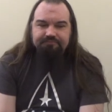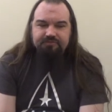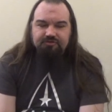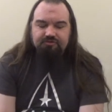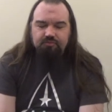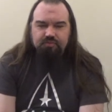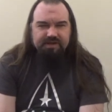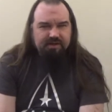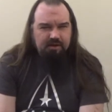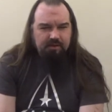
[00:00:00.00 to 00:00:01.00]

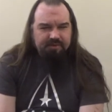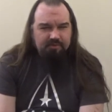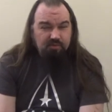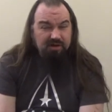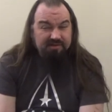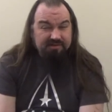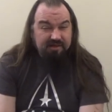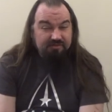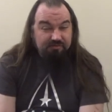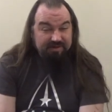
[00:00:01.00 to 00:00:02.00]
three arms, and I want to
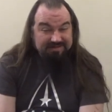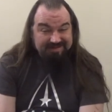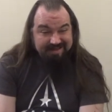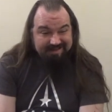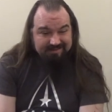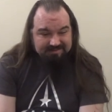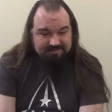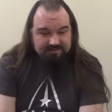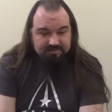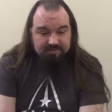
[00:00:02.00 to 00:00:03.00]
say three
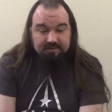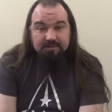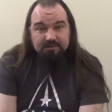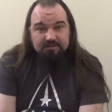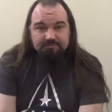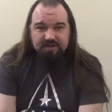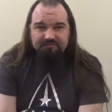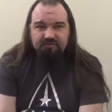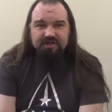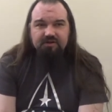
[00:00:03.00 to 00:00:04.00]
legs. Make
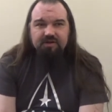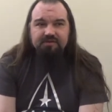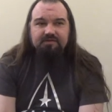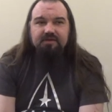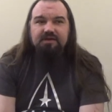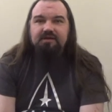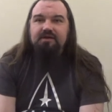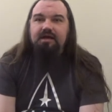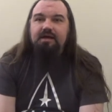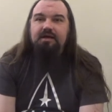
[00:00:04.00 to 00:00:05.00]
for an
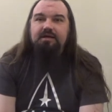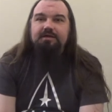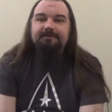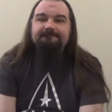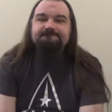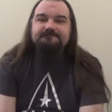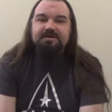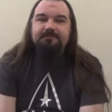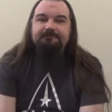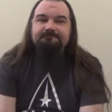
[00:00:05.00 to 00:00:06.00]
interesting, uh, you
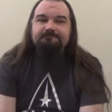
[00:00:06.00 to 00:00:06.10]
know,